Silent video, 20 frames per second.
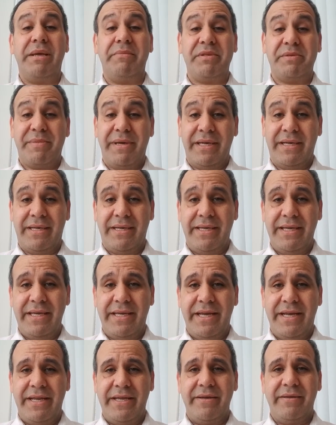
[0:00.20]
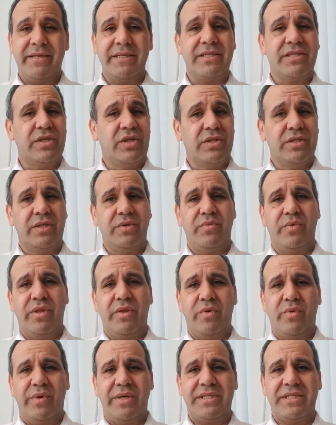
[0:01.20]
Mike Kalekini, consultant with
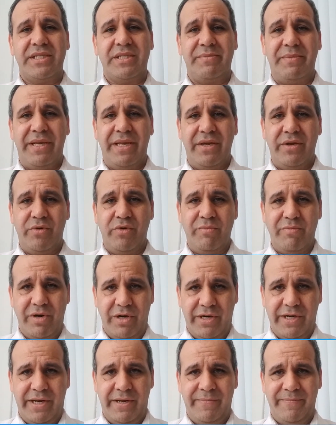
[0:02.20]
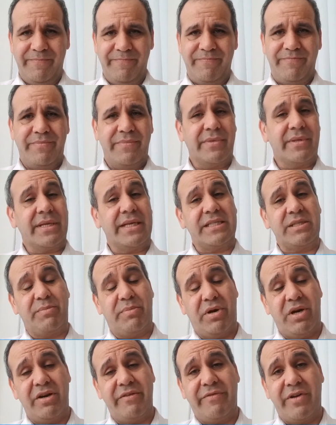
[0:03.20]
Oasis Media Group Marketing. As a
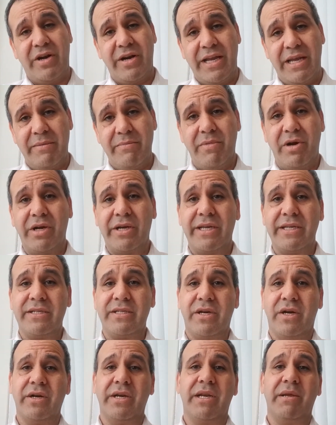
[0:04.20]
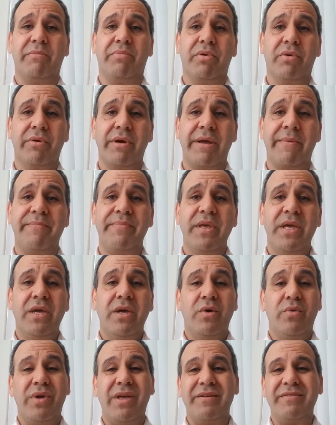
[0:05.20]
part of our in-market targeting program,
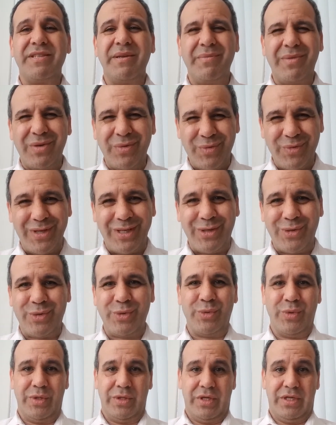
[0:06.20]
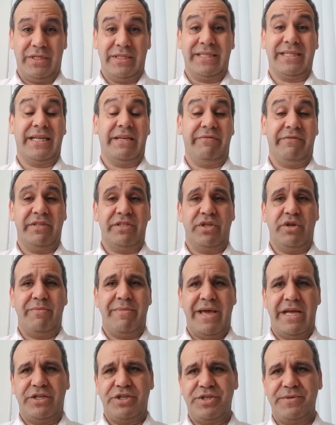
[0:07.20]
we have something really cool called Site Visitor
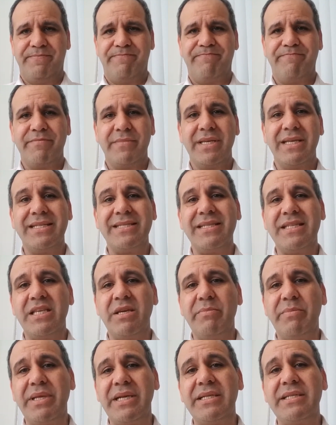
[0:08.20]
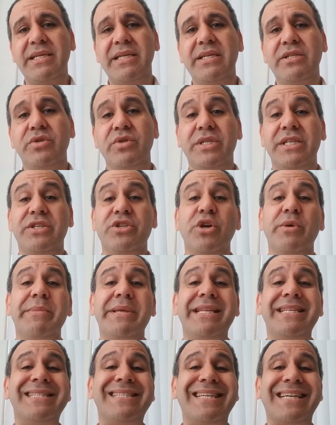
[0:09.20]
Match. It's the ability to
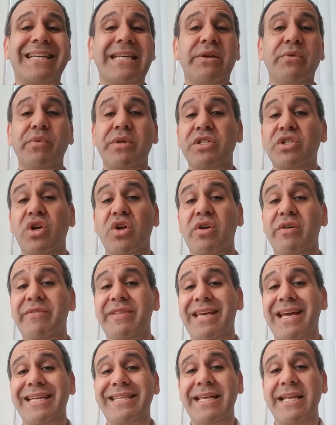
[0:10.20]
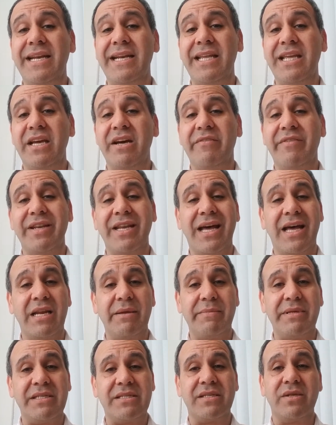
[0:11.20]
deterministically resolve the identity of
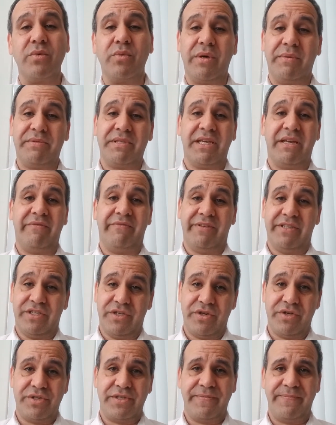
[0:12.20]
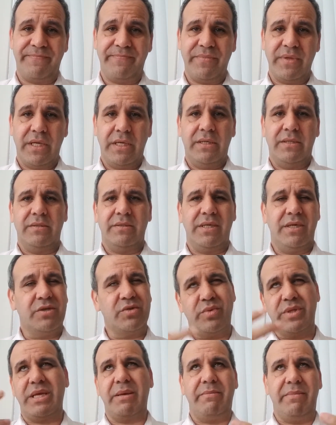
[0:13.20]
anonymous website visitors. Here's
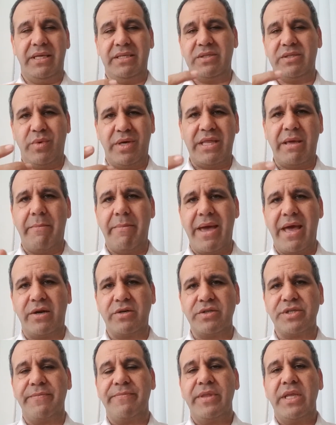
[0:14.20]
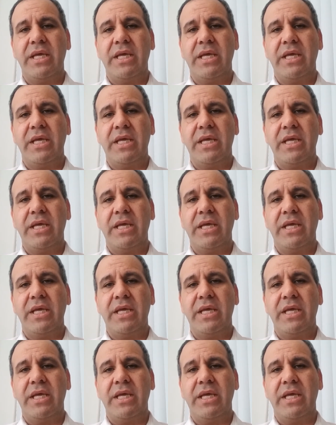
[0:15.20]
what that means and why that matters.